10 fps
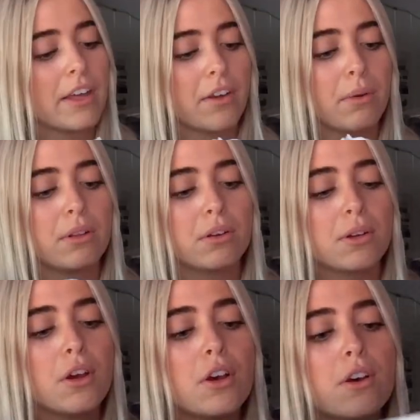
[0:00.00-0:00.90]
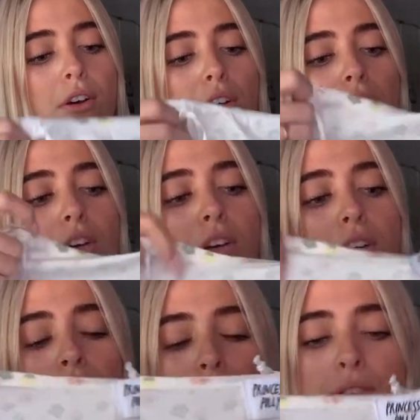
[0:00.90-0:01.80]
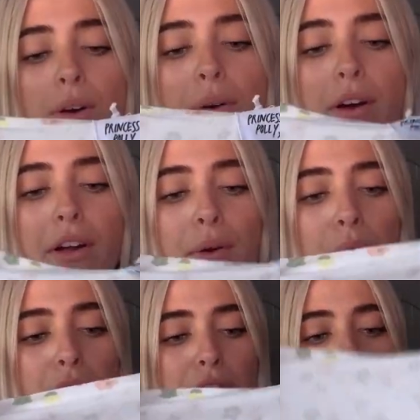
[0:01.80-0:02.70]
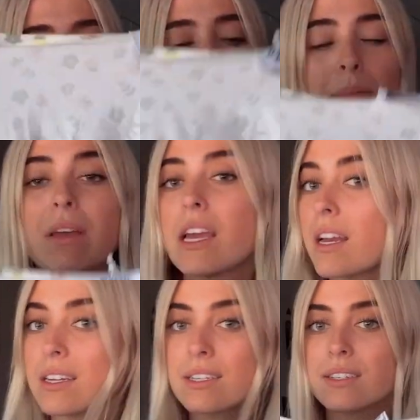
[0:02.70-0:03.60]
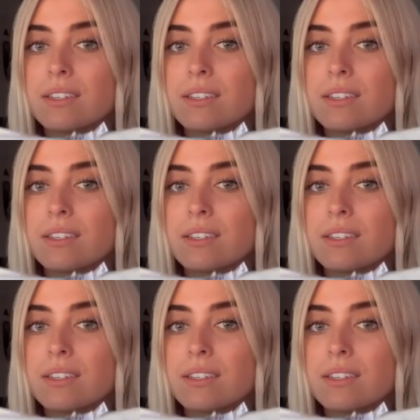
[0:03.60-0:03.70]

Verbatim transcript: I thought it would look so good over like bikinis and